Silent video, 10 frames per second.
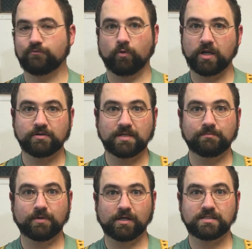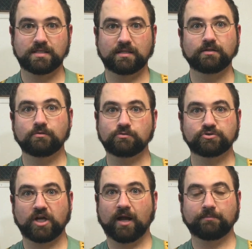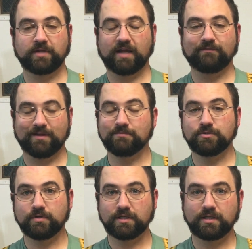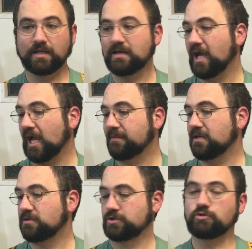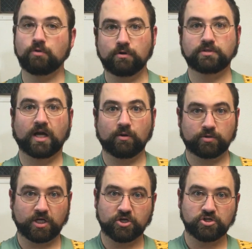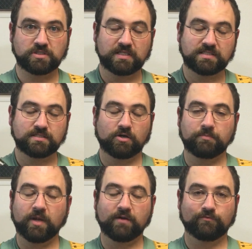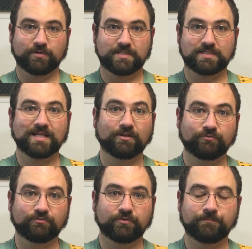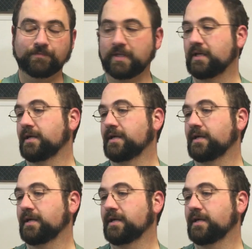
40 some bucks at the local shop to have them do it. I mean, 2 tire rotations and this is already paid for itself.